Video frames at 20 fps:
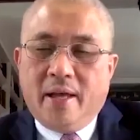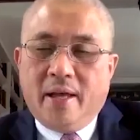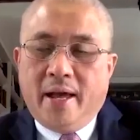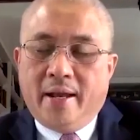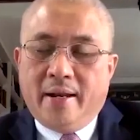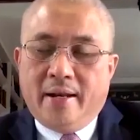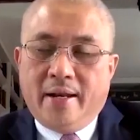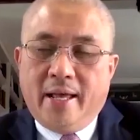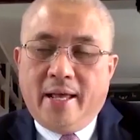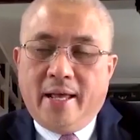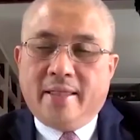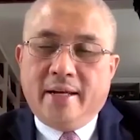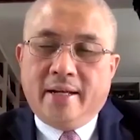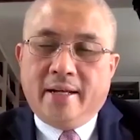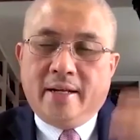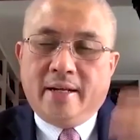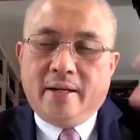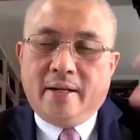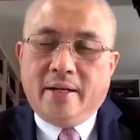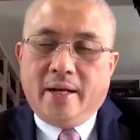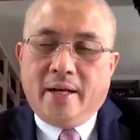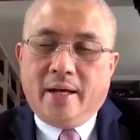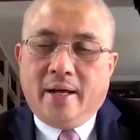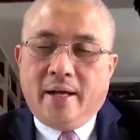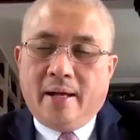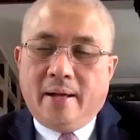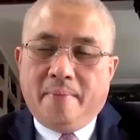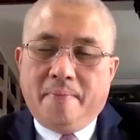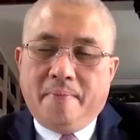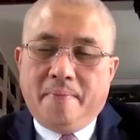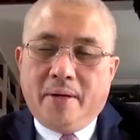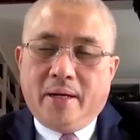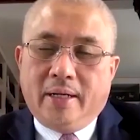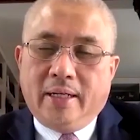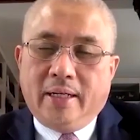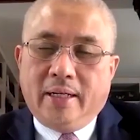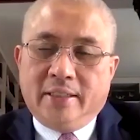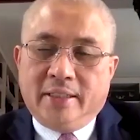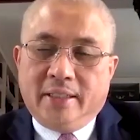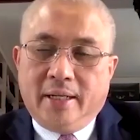And later,
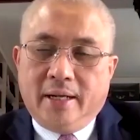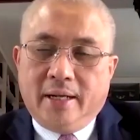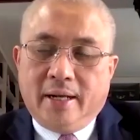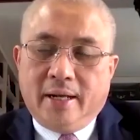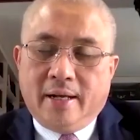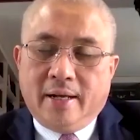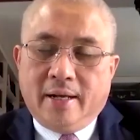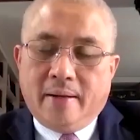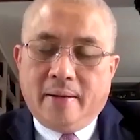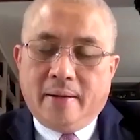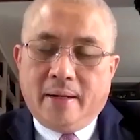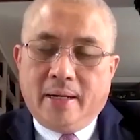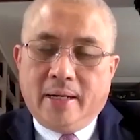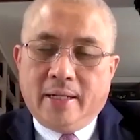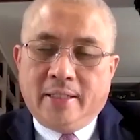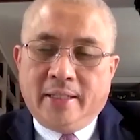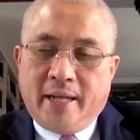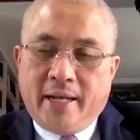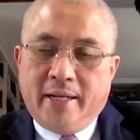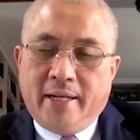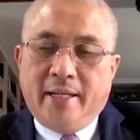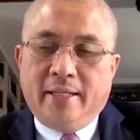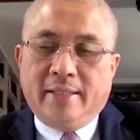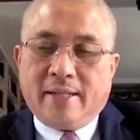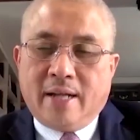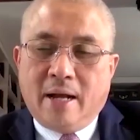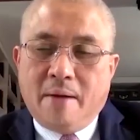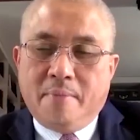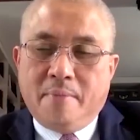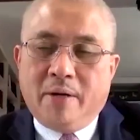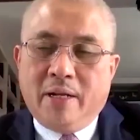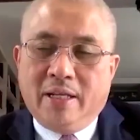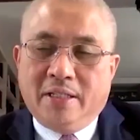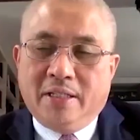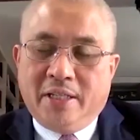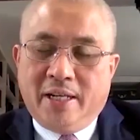the Chinese company,